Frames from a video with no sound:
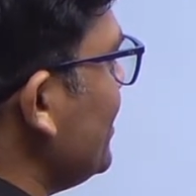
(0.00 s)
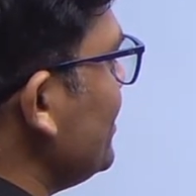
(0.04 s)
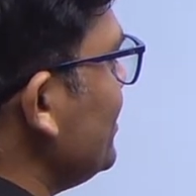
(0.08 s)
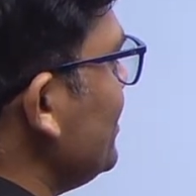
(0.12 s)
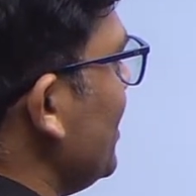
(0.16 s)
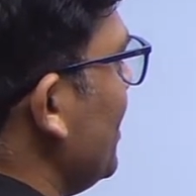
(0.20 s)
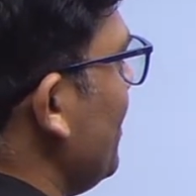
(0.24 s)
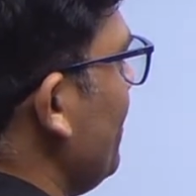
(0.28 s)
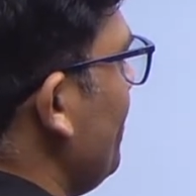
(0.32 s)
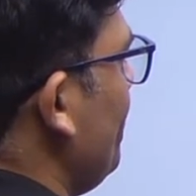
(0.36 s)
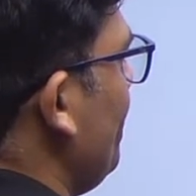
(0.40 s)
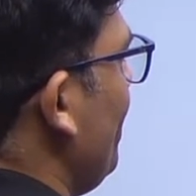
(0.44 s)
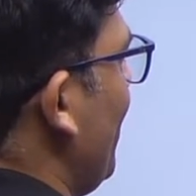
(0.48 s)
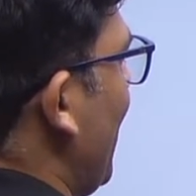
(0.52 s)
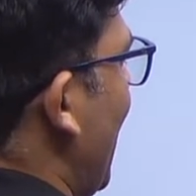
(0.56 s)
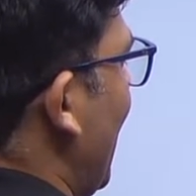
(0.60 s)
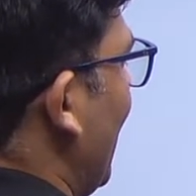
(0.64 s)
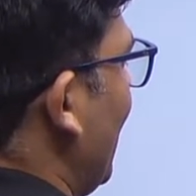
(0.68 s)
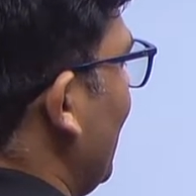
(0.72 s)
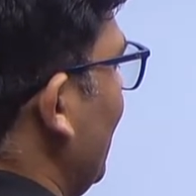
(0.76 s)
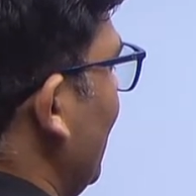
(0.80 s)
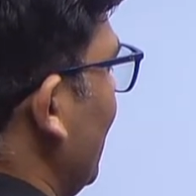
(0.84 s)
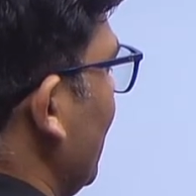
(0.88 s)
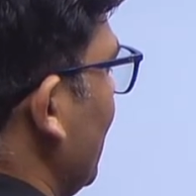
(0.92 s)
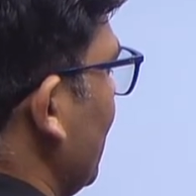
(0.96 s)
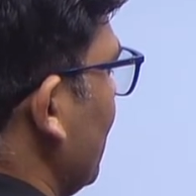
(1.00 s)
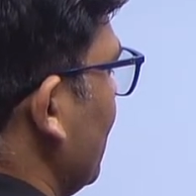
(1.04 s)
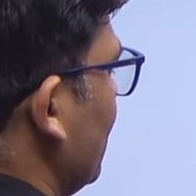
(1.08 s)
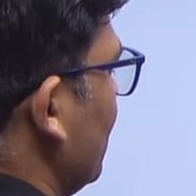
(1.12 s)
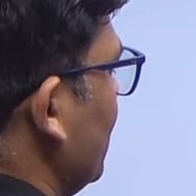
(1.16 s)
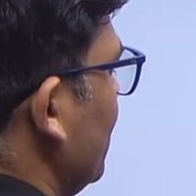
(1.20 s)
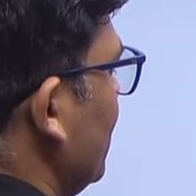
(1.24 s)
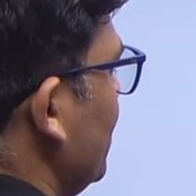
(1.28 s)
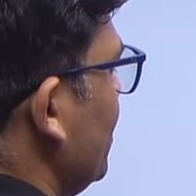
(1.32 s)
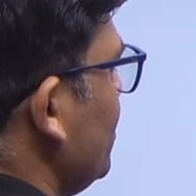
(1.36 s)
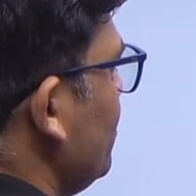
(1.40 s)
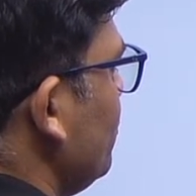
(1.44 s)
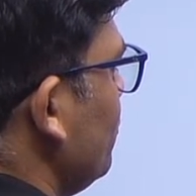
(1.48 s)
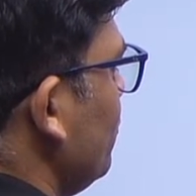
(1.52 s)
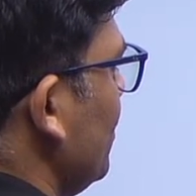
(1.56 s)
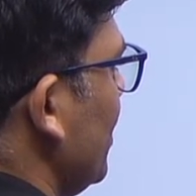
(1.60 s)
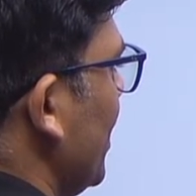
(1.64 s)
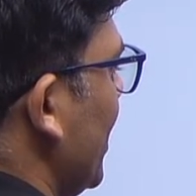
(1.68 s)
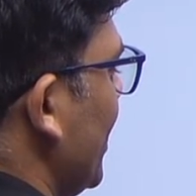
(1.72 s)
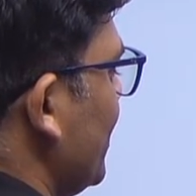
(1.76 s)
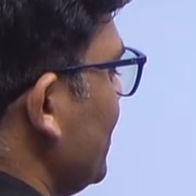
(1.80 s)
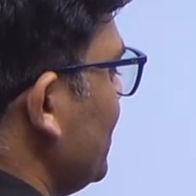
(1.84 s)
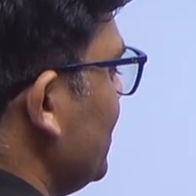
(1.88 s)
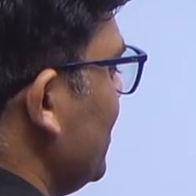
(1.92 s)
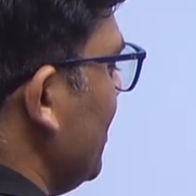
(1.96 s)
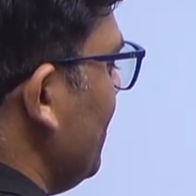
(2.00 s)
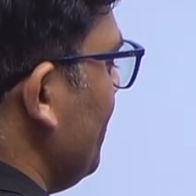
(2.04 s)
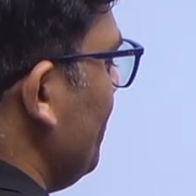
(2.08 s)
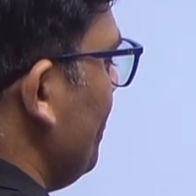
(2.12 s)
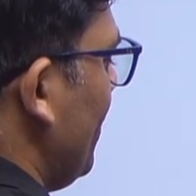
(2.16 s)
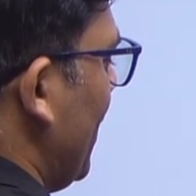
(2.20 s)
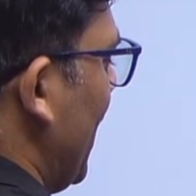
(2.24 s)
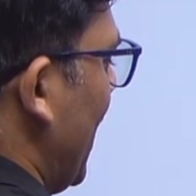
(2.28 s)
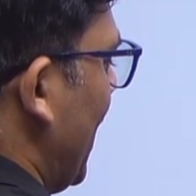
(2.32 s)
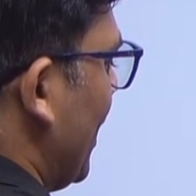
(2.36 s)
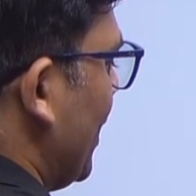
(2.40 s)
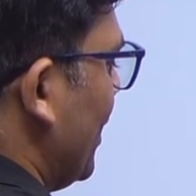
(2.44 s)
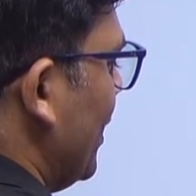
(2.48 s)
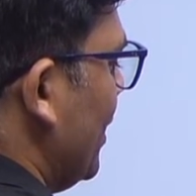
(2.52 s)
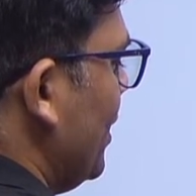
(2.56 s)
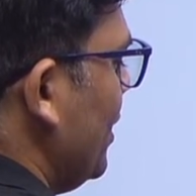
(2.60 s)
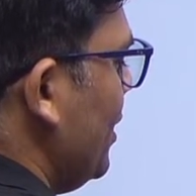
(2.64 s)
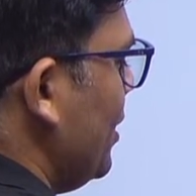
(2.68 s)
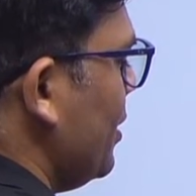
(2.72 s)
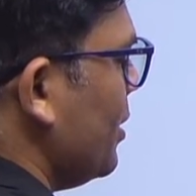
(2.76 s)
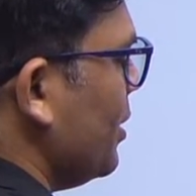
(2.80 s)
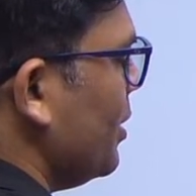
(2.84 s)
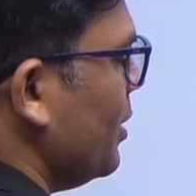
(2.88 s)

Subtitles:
are parallel. These two lines are parallel